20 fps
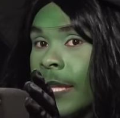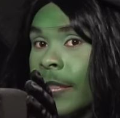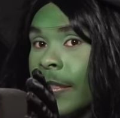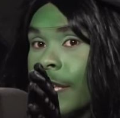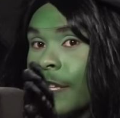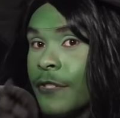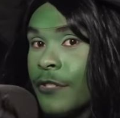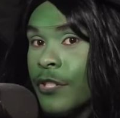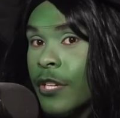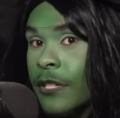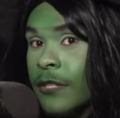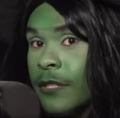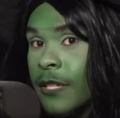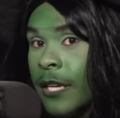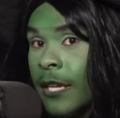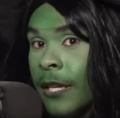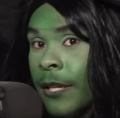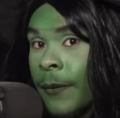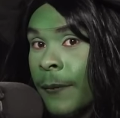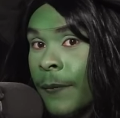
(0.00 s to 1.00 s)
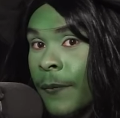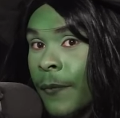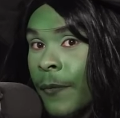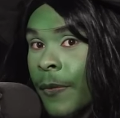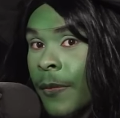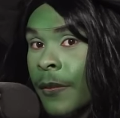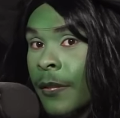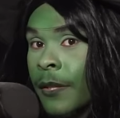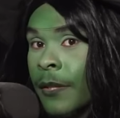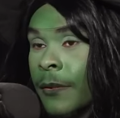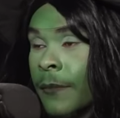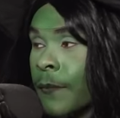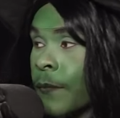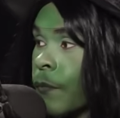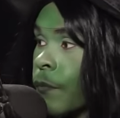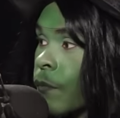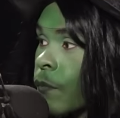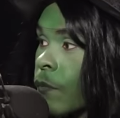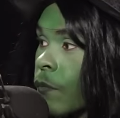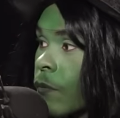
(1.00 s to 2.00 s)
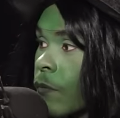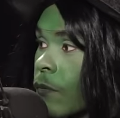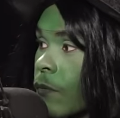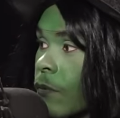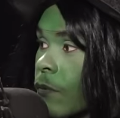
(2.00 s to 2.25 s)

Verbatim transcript: this just in. The, no, nothing's coming.